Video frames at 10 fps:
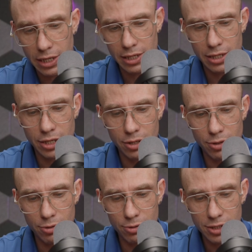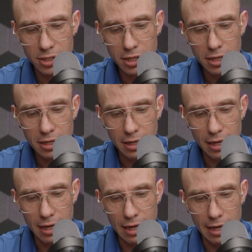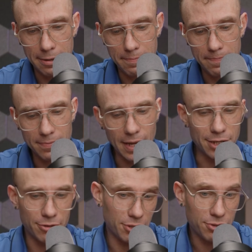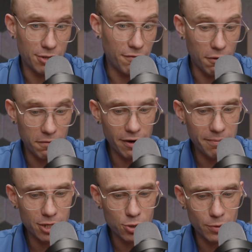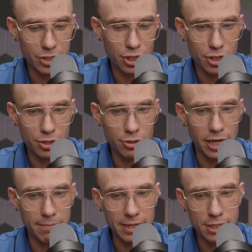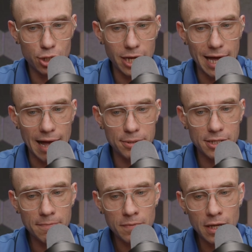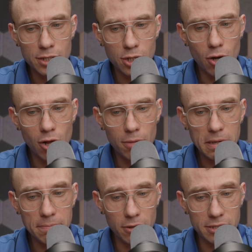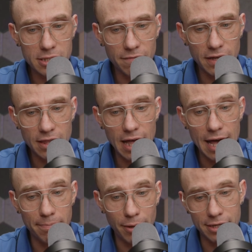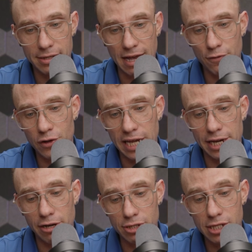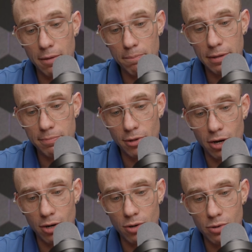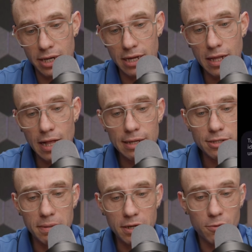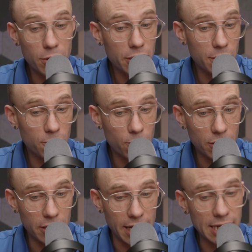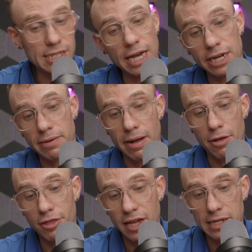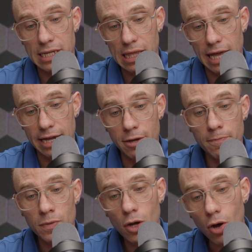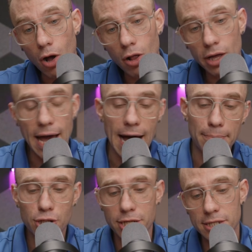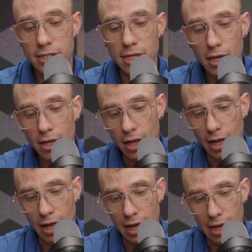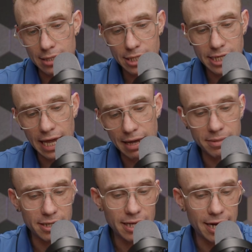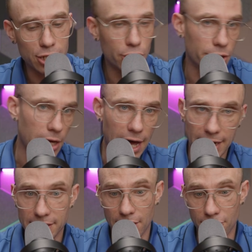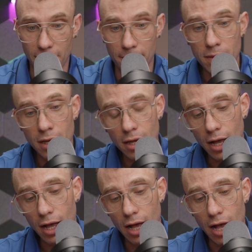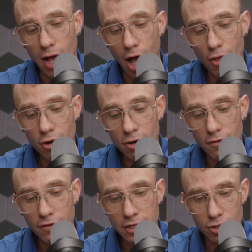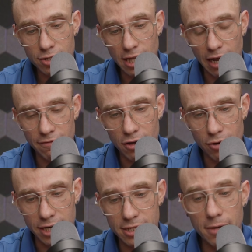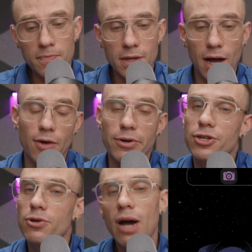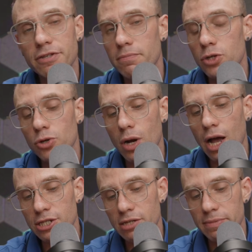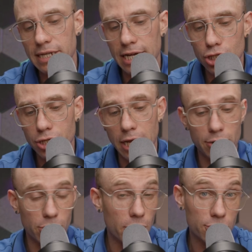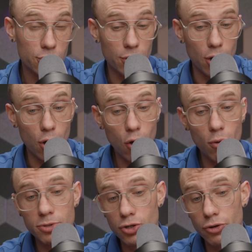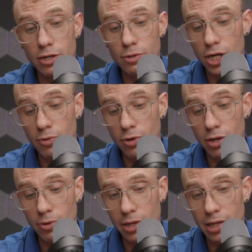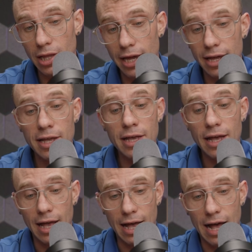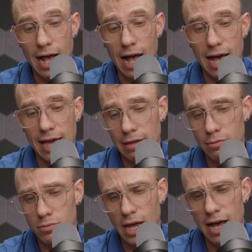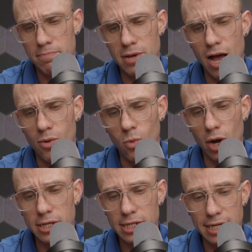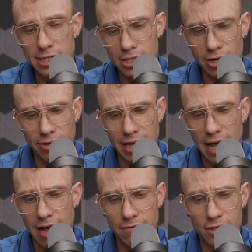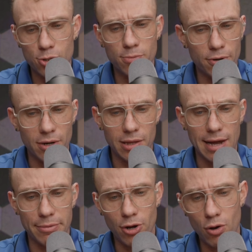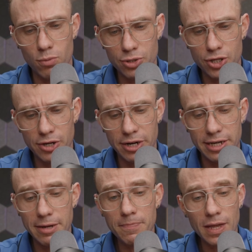use uh, I don't use the phone very much. We just use like messaging apps to call people and stuff like that. But definitely I know some people are going to be really, really excited about things like call captions, uh, scam detection, et cetera. Uh, other features that I've noticed, uh, we do have some new customization in regards to the home screen, which I really, really like. Uh, I am not one to necessarily have a super elaborate home screen.